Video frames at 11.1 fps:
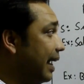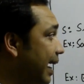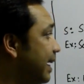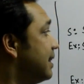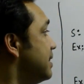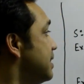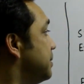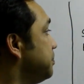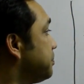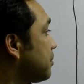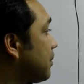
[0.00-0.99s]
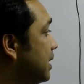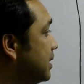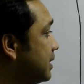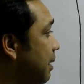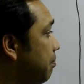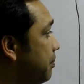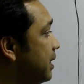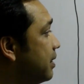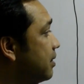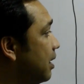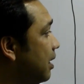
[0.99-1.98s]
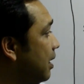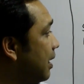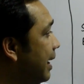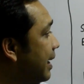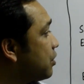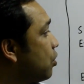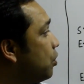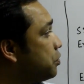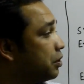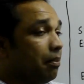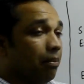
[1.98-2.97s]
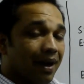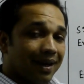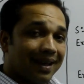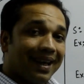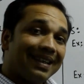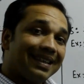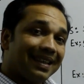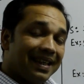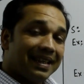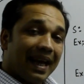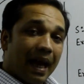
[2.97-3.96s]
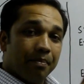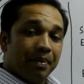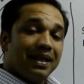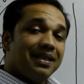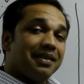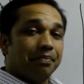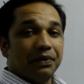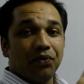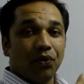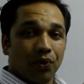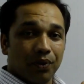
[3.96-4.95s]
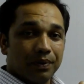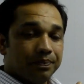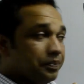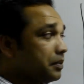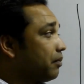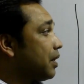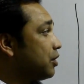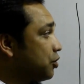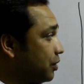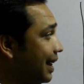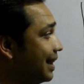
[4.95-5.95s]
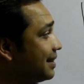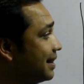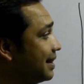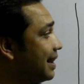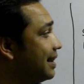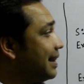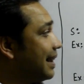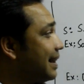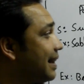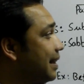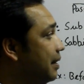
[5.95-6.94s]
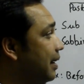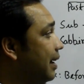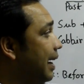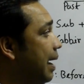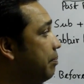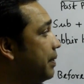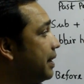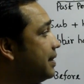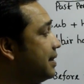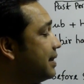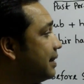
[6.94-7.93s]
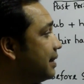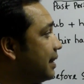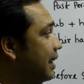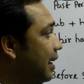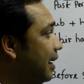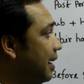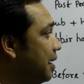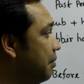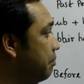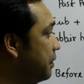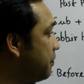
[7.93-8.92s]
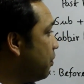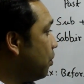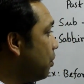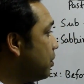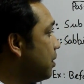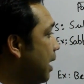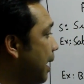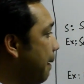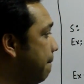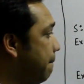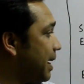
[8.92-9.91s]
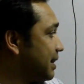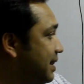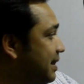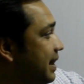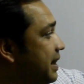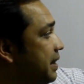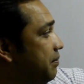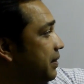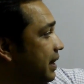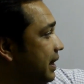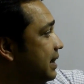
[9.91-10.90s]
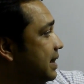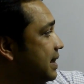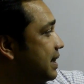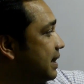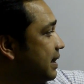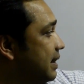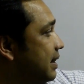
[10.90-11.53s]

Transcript: and Sabir had gone to the market, it happened before. So the incident that happened before past indefinite,